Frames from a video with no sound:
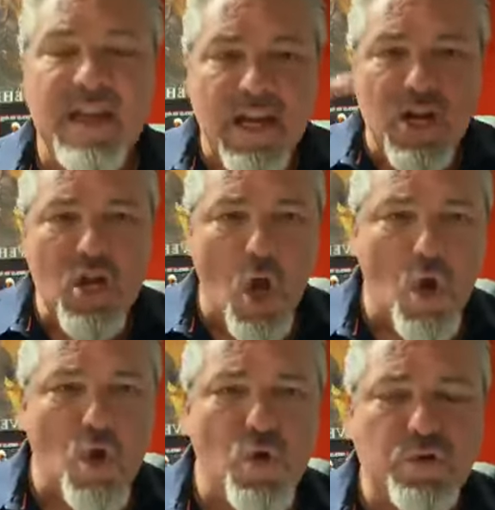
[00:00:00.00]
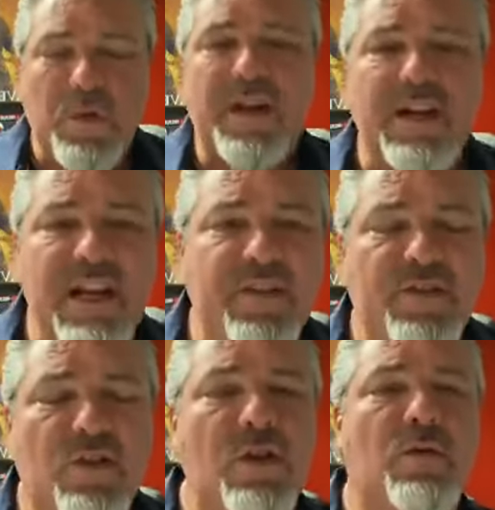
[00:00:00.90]
It knows what it needs to
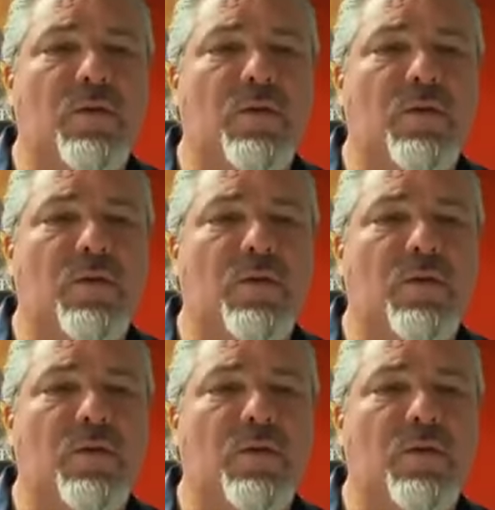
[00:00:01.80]
do.